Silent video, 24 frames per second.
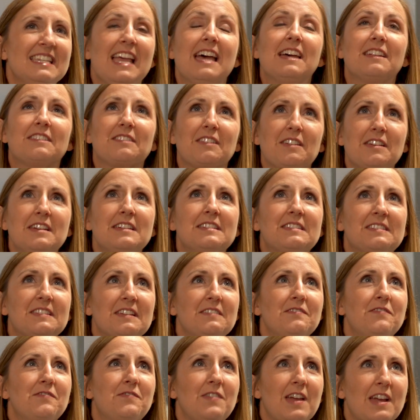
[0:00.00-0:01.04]
Yes, it's
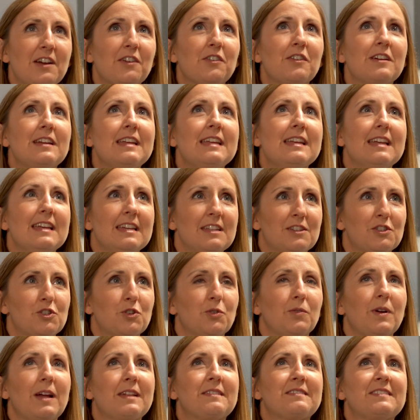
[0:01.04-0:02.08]
a very
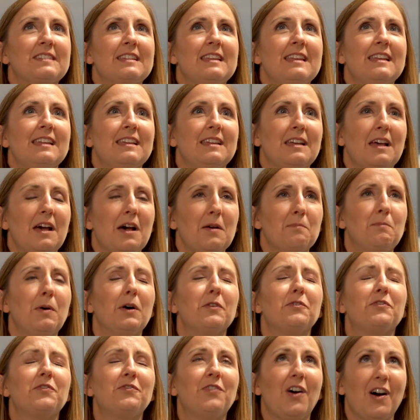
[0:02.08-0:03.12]
interesting
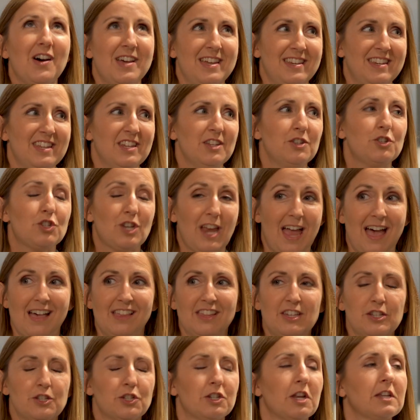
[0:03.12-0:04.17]
but fun
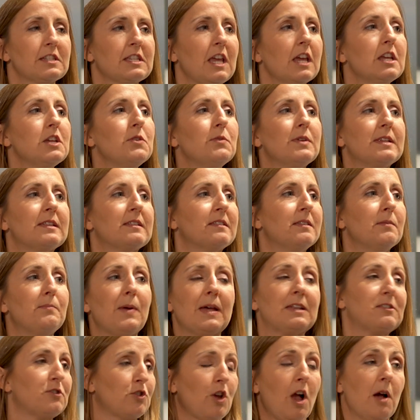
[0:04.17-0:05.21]
challenge. And I'll tell you, it's the
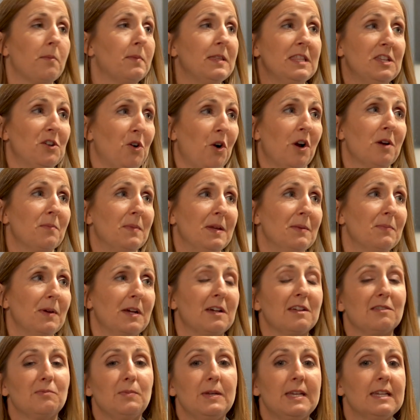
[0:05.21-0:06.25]
best job in the Army
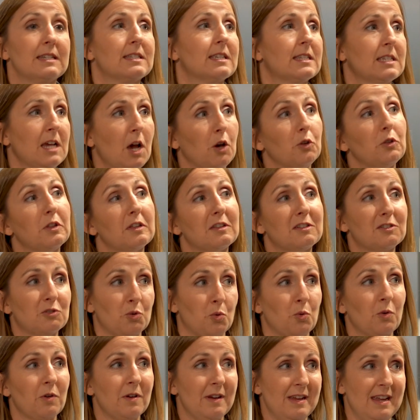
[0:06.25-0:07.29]
because we get to tell the
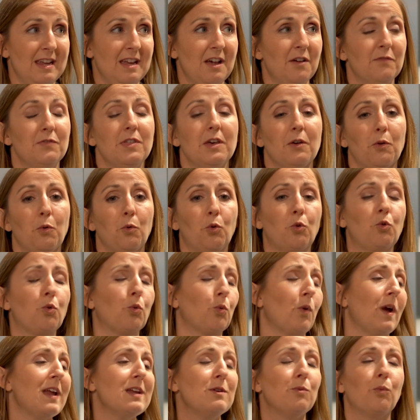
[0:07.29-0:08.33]
story of the
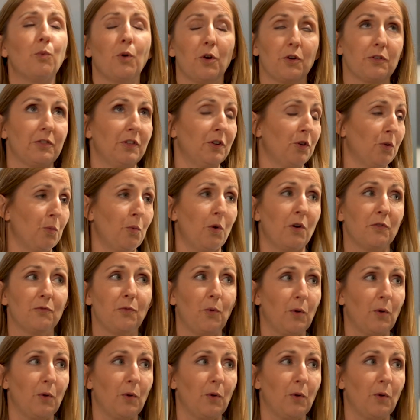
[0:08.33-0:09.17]
great work that our